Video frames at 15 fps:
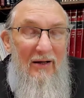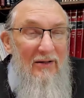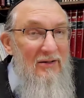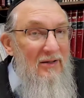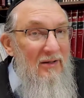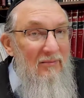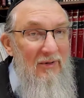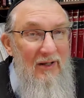
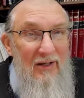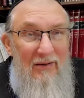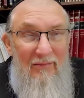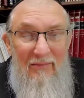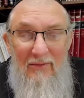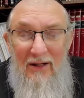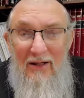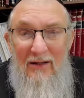So the,
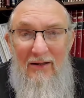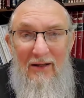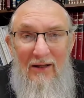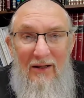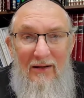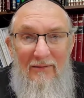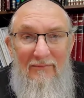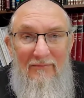
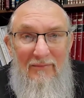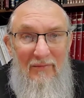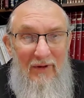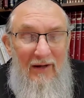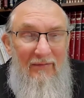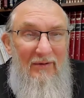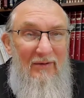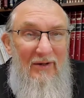immediately
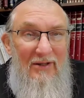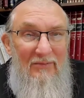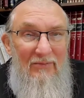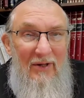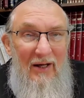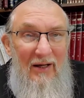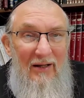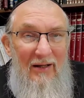we have to
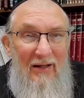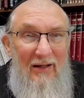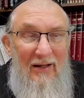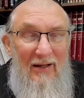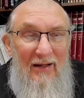explain